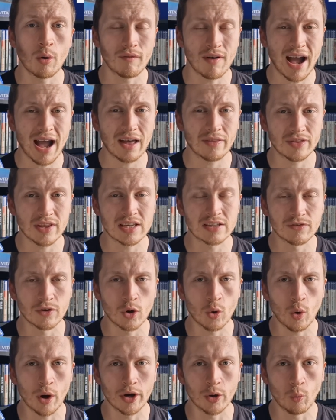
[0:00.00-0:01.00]
I've had this for
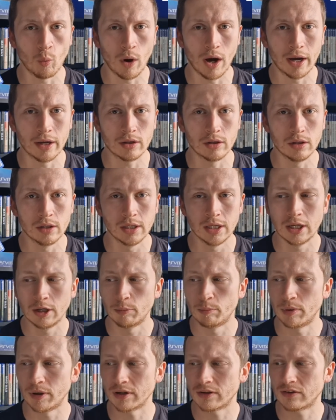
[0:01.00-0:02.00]
quite a while,
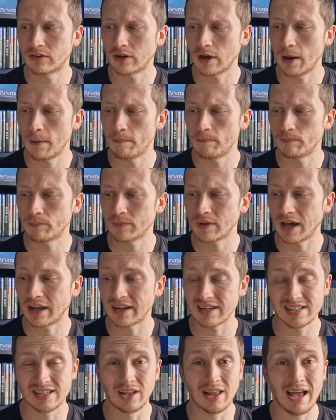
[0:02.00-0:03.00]
but um, and
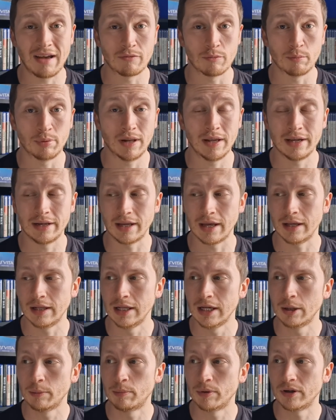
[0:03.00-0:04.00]
I still haven't played it,
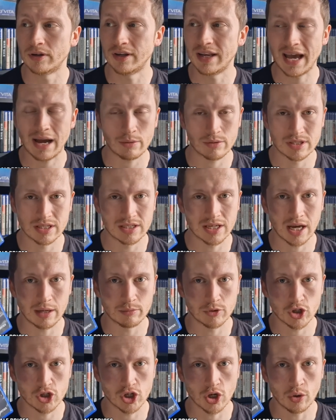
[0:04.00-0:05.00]
but now's the
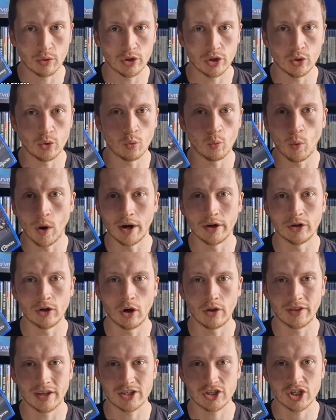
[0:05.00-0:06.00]
time to show you. Why
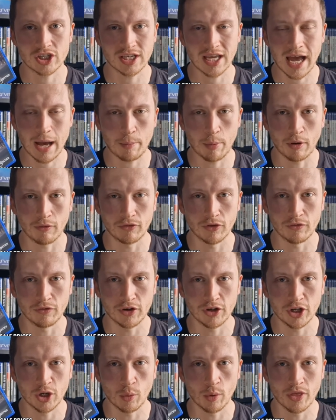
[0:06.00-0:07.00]
not? Let's just cap off the
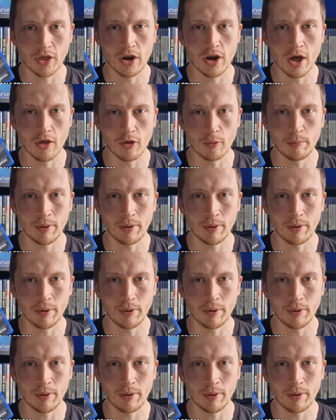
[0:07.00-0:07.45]
video with another